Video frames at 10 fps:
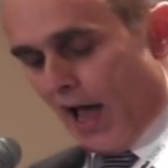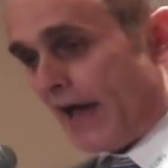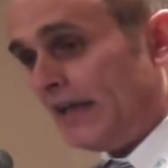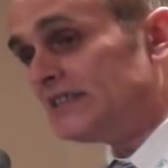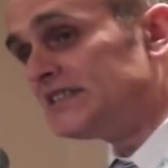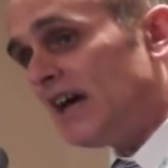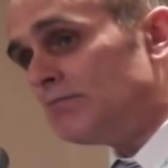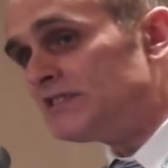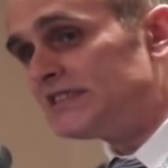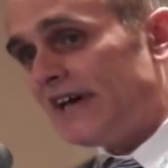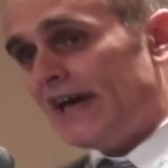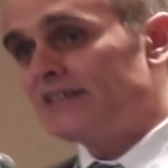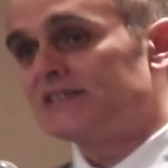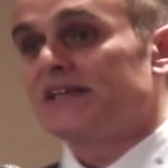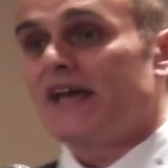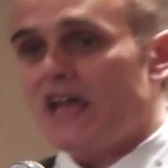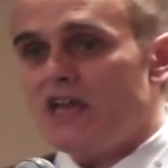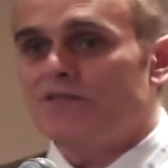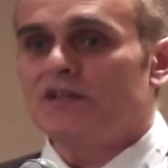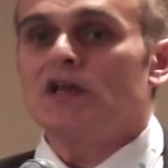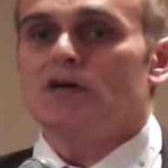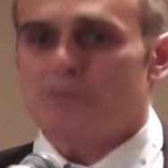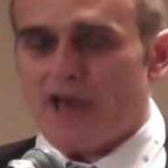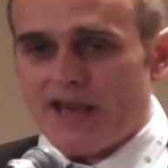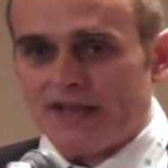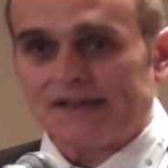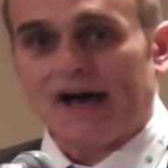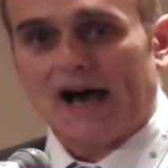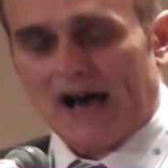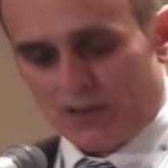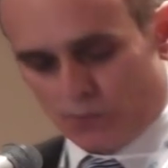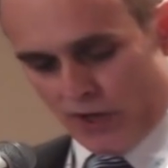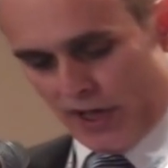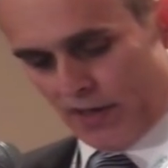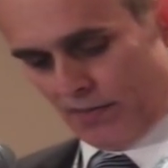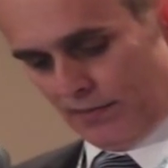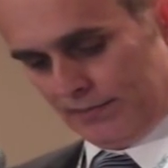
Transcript: And in some states, they're even banning the hardware.